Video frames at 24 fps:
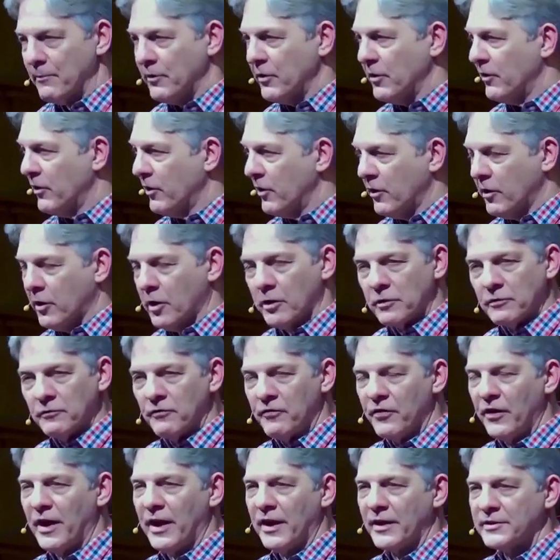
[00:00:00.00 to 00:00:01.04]
and I'm
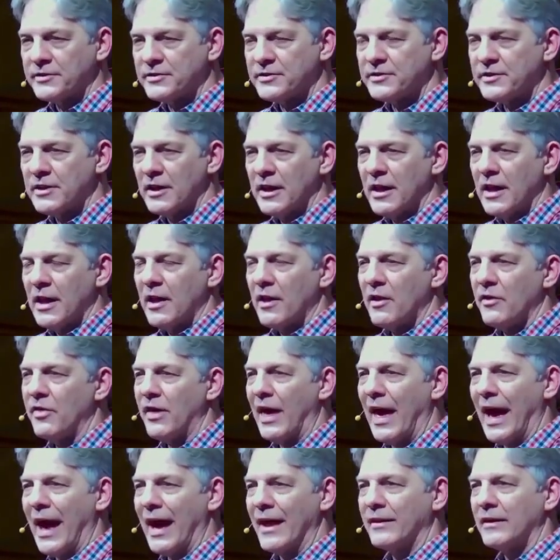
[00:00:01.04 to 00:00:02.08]
convinced
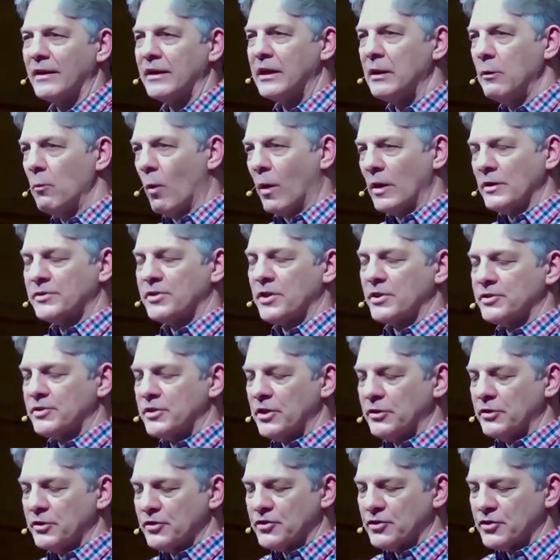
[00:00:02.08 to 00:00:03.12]
that He
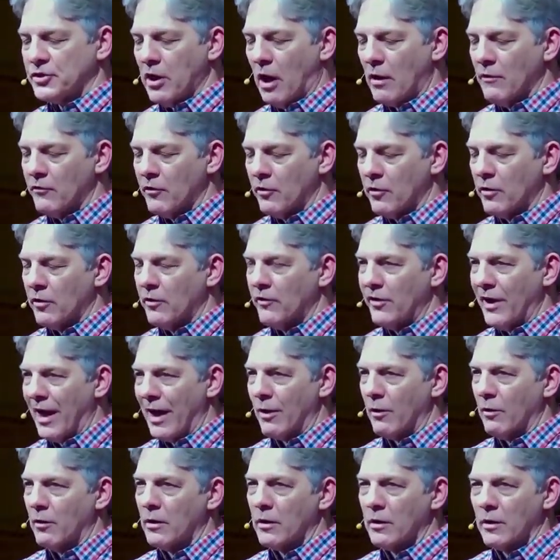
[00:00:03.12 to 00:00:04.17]
wants us to
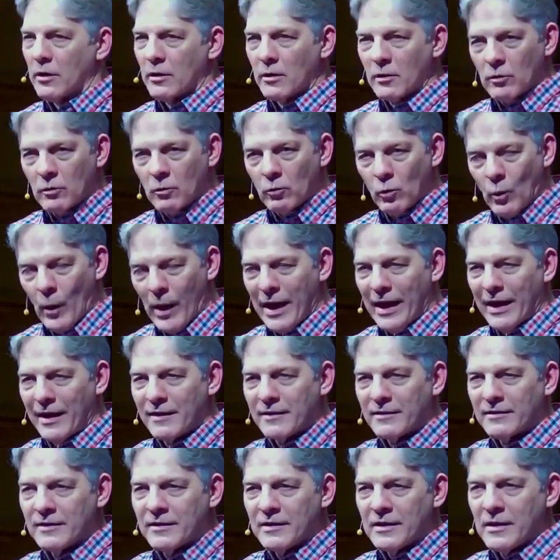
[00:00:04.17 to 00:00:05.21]
discover that
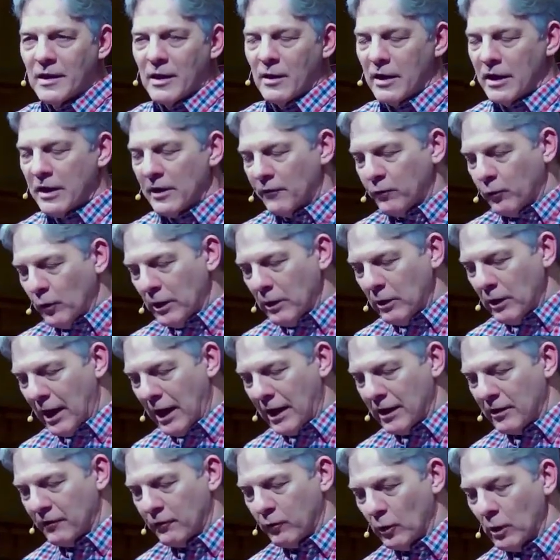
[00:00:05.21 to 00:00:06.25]
way. And
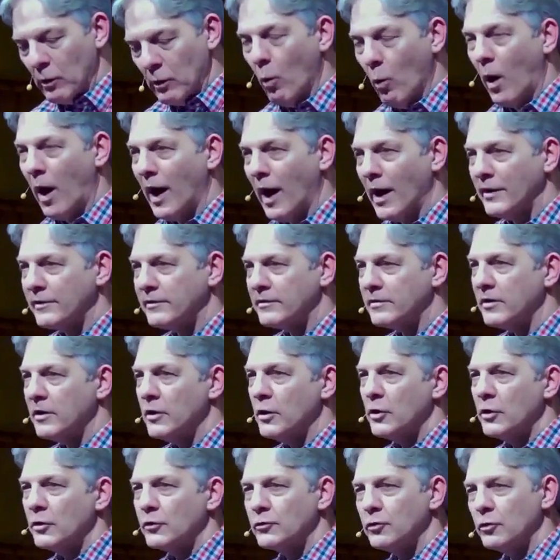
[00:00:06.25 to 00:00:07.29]
if we, and if we
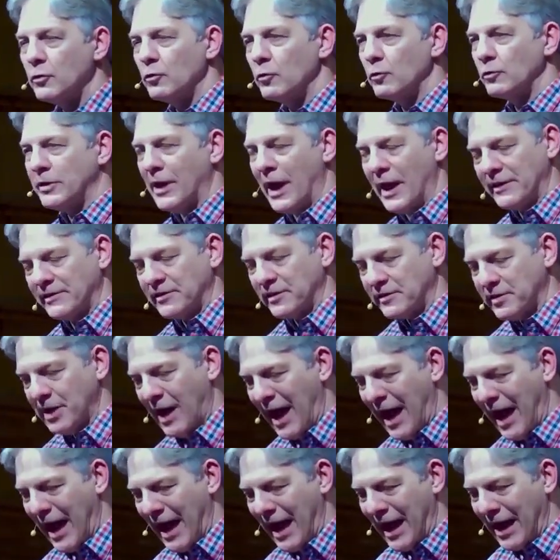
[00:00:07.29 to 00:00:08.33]
want to
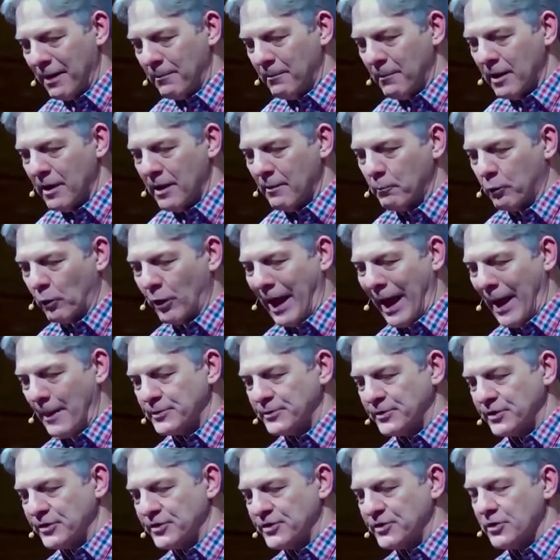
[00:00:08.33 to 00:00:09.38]
take the time,
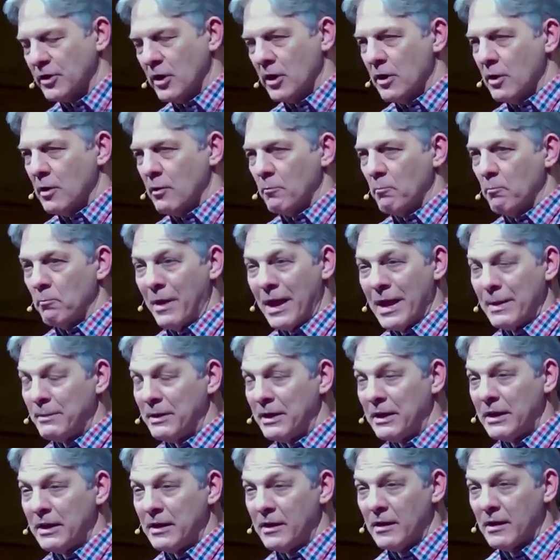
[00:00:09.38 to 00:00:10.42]
perhaps it's
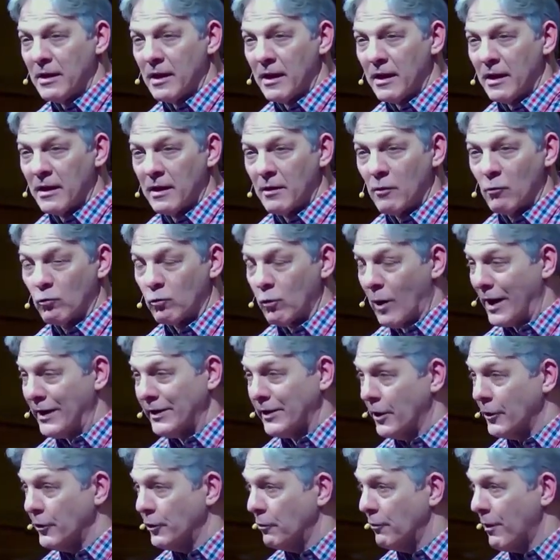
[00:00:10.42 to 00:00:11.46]
maybe
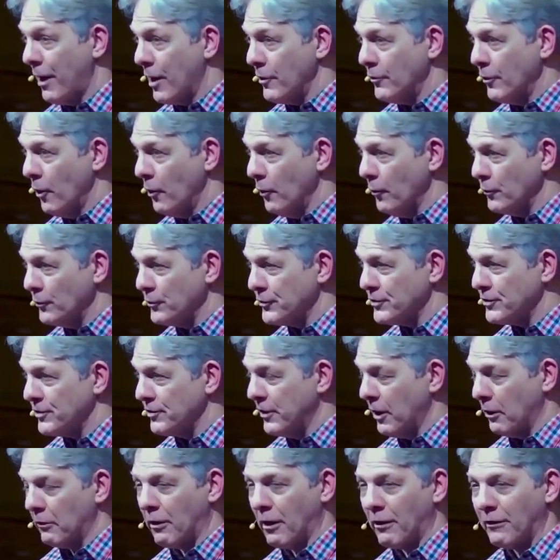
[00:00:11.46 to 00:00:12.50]
right under our
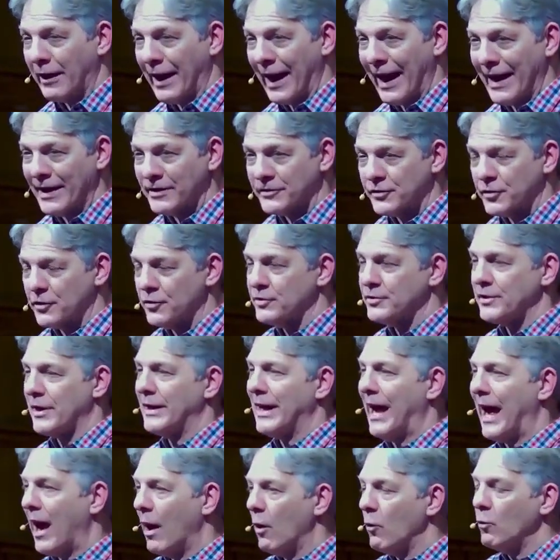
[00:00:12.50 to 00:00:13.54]
nose. There are
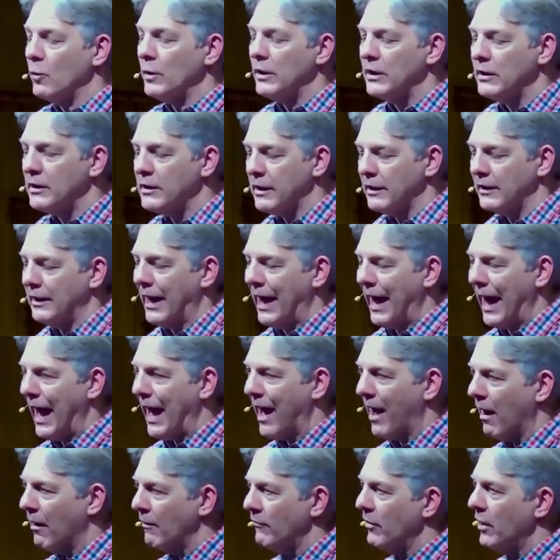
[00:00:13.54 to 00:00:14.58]
answers on how we
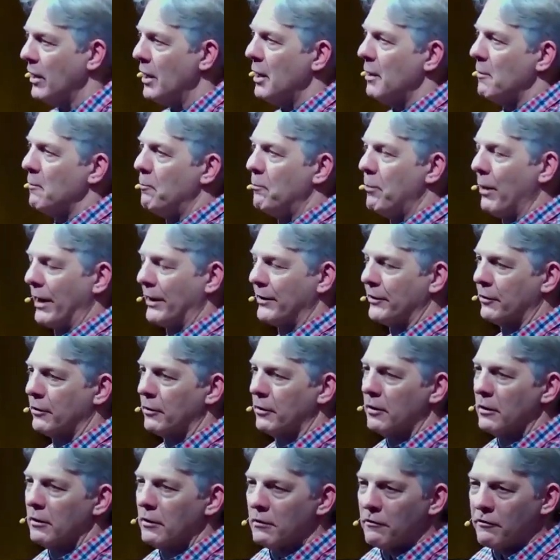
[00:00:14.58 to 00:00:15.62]
can have
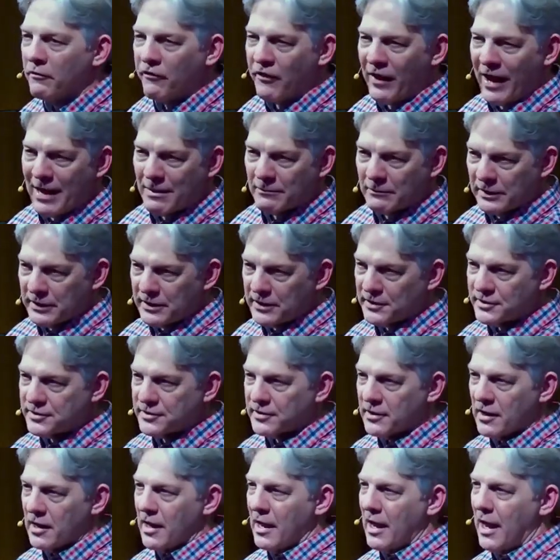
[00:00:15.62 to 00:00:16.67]
better
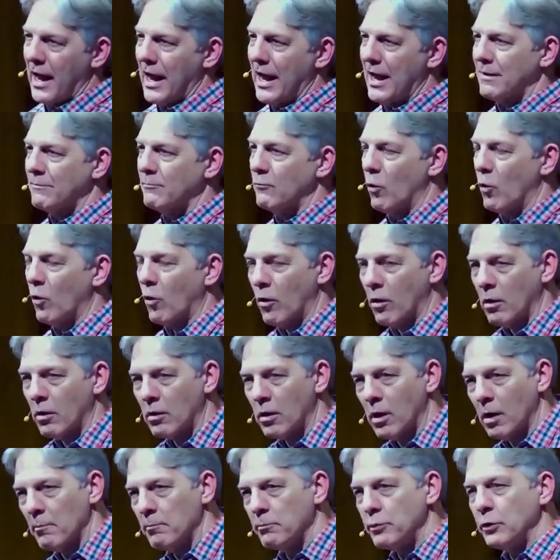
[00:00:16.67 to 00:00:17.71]
families and
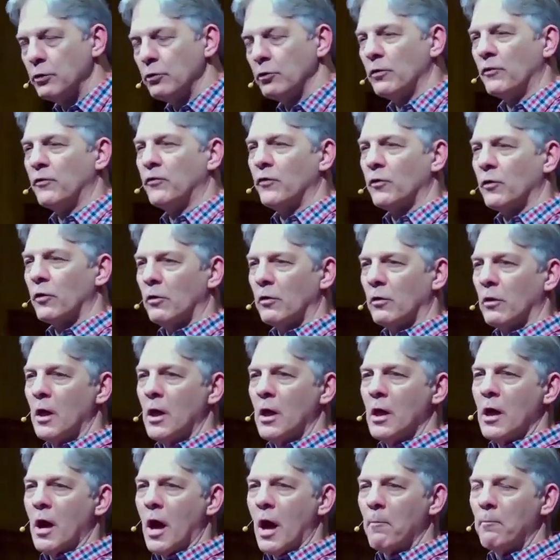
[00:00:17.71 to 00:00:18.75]
more
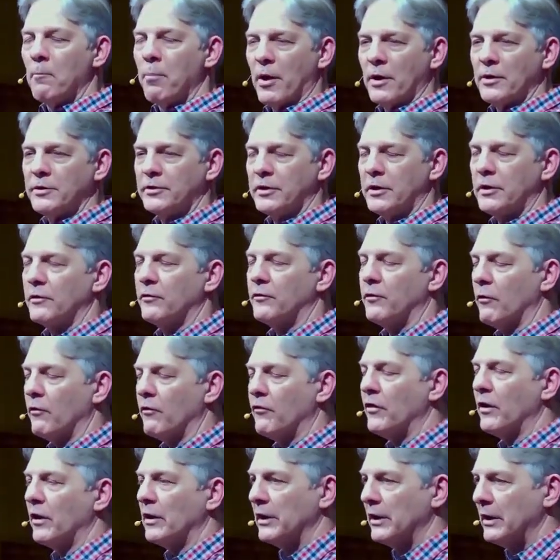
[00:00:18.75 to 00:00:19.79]
beautiful,
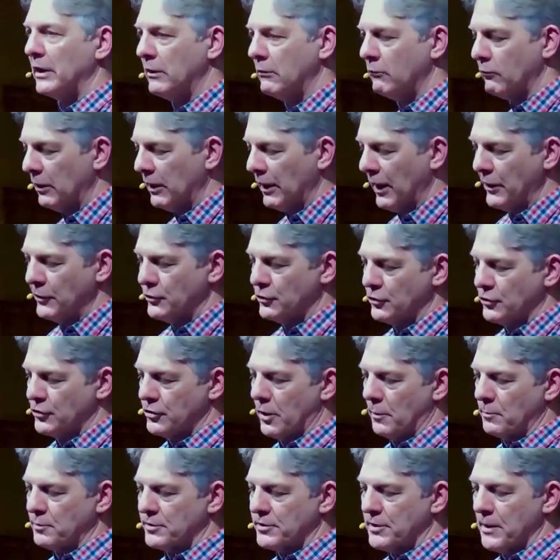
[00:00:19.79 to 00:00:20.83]
abundant, fulfilling
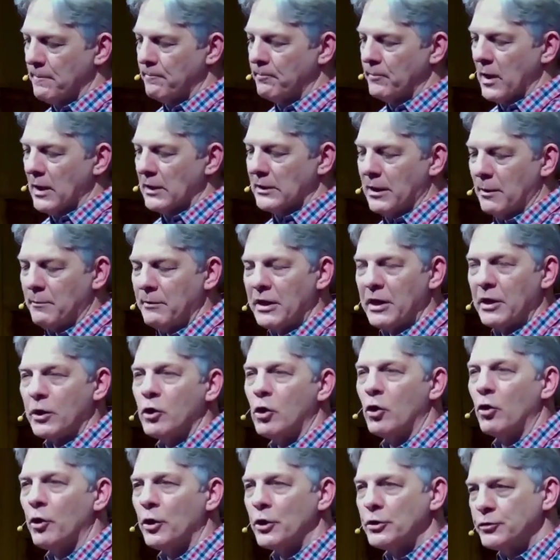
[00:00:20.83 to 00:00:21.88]
relationships.
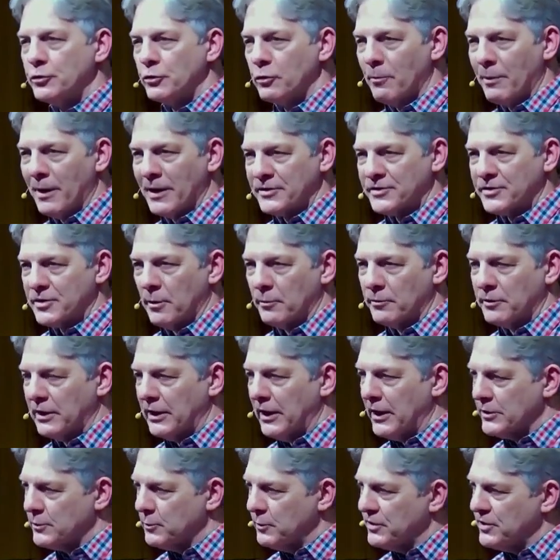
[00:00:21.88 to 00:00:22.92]
Let me encourage you about
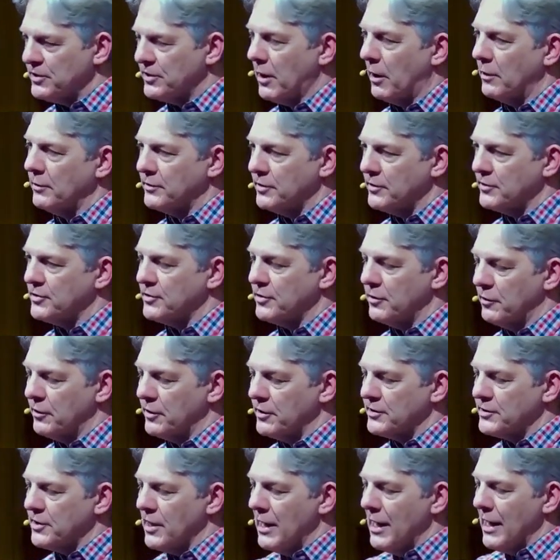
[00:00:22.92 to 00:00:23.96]
something as we start
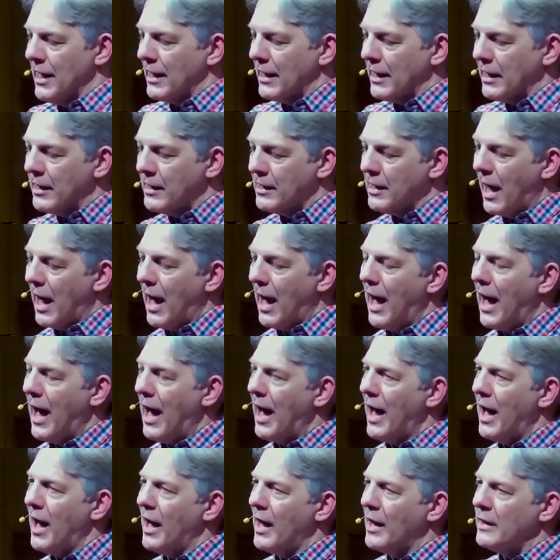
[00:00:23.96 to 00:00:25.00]
this series.
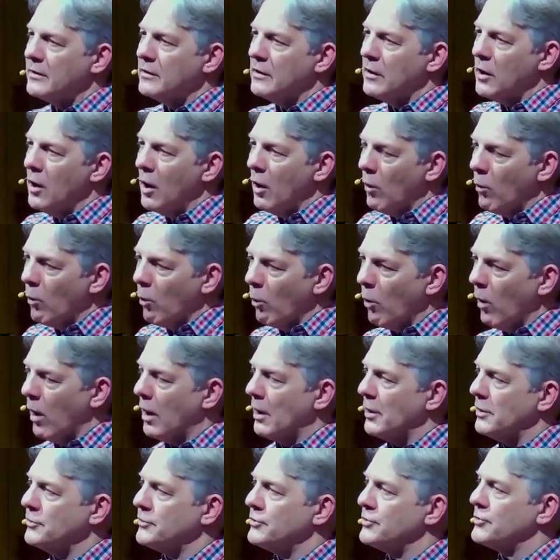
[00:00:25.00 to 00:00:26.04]
God
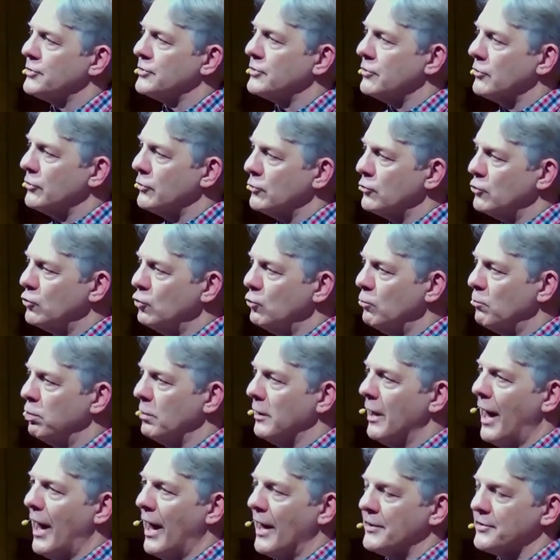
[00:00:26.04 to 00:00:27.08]
wants
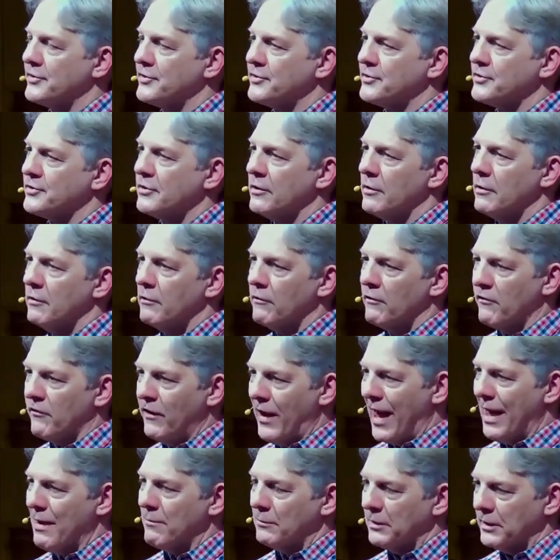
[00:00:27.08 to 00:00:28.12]
to
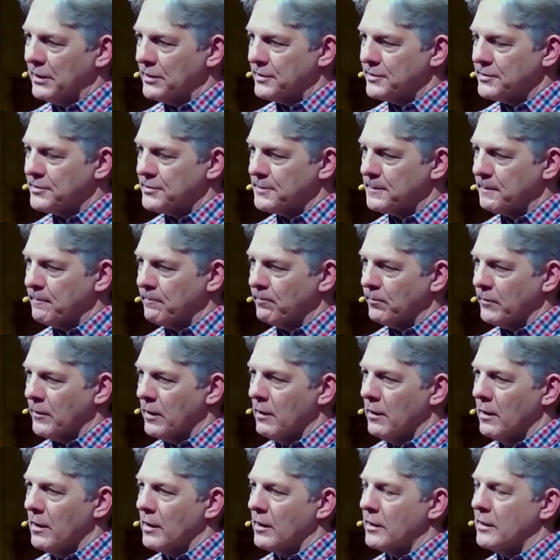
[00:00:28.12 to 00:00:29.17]
bless
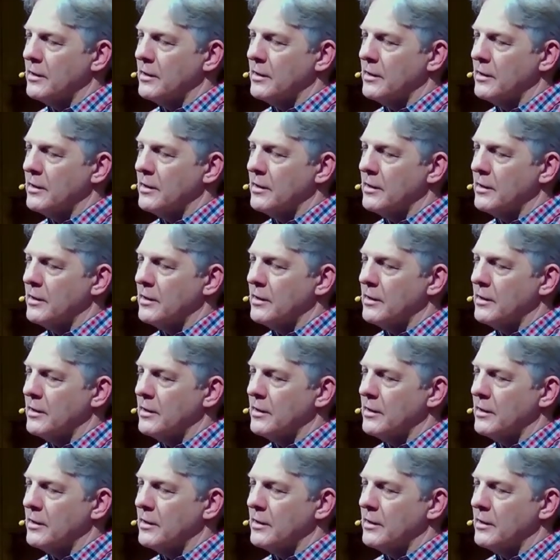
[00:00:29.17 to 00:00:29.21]
families.